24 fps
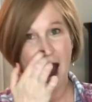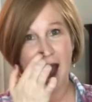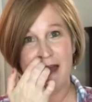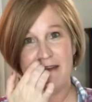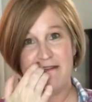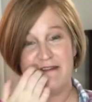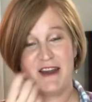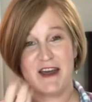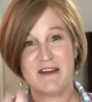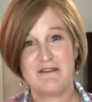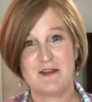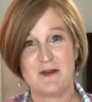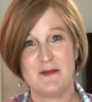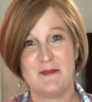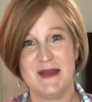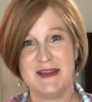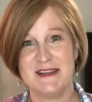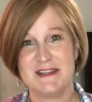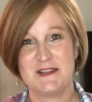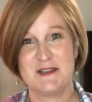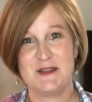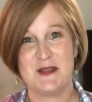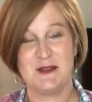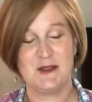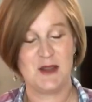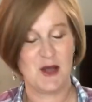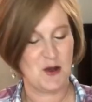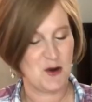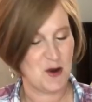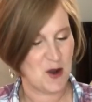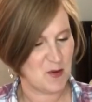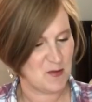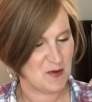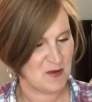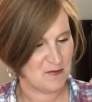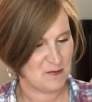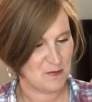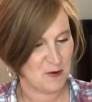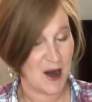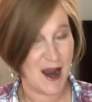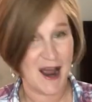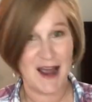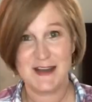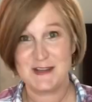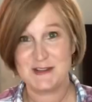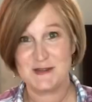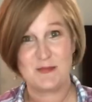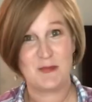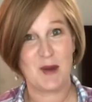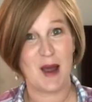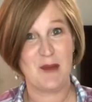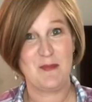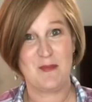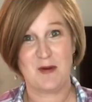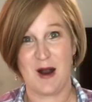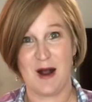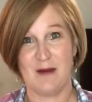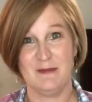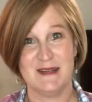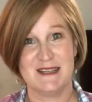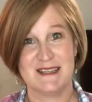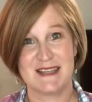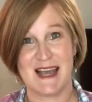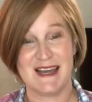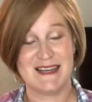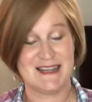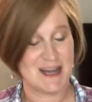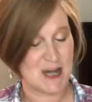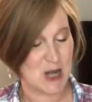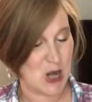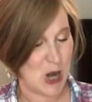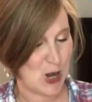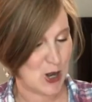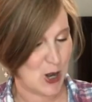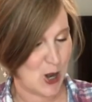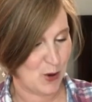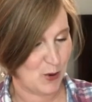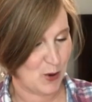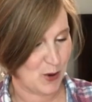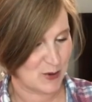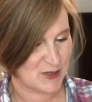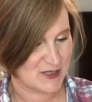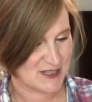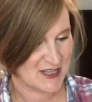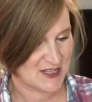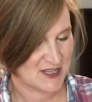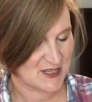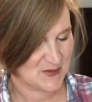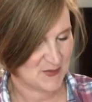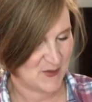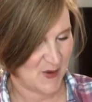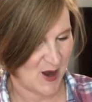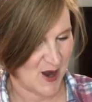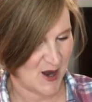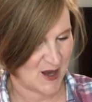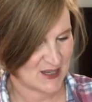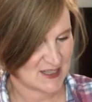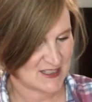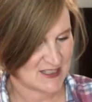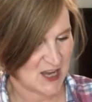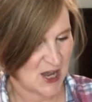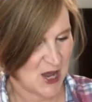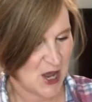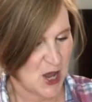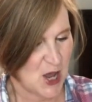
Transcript: I've never mentioned the logo before. I, I promise I did not know what was in this box.